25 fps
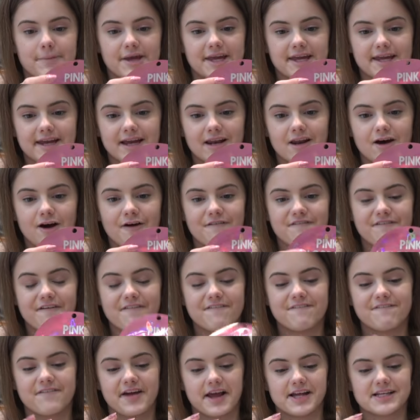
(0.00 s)
peel
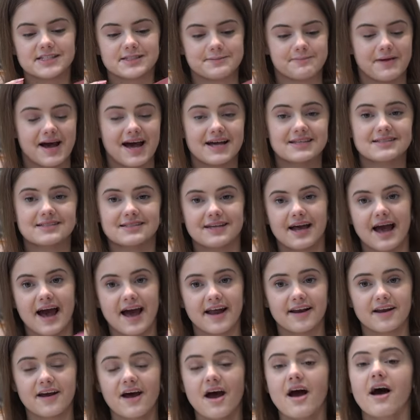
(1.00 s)
off face mask,
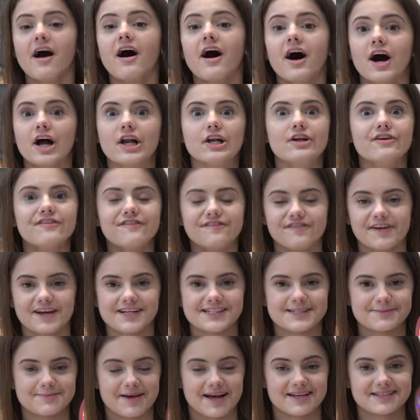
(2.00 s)
and I love
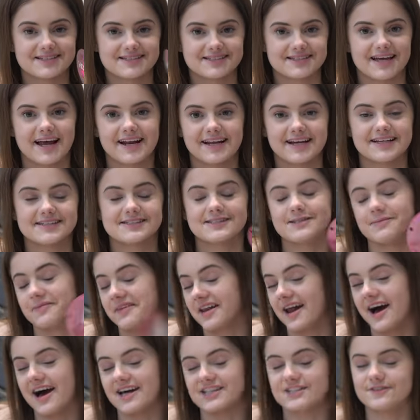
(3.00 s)
face masks, and it is
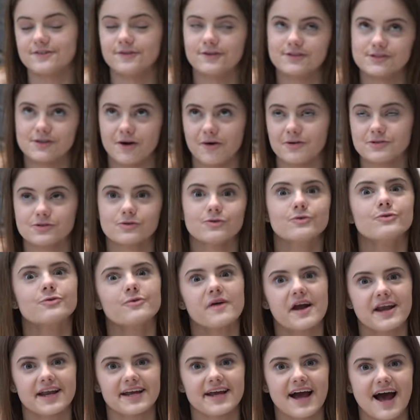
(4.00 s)
something I asked for, so I was
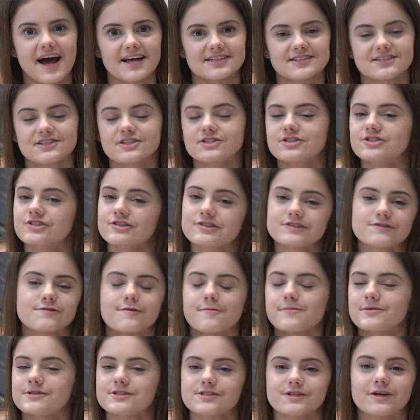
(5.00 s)
already gassed just
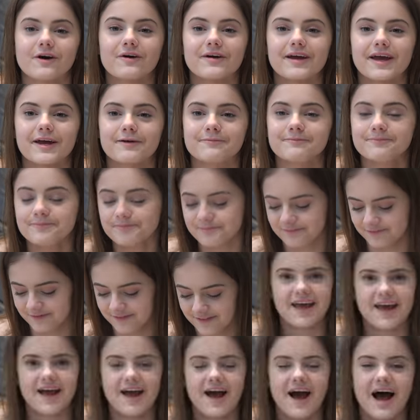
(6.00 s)
from my stocking.
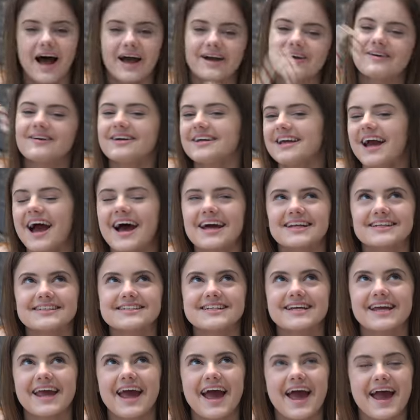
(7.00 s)
I got a
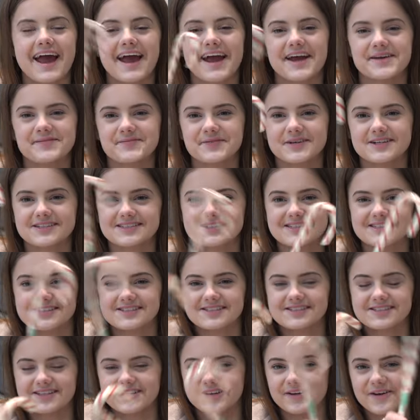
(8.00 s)
candy cane because it's
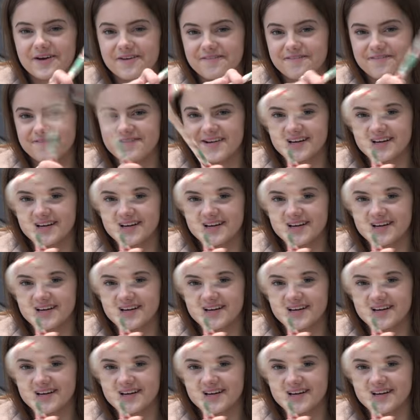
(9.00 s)
just cute and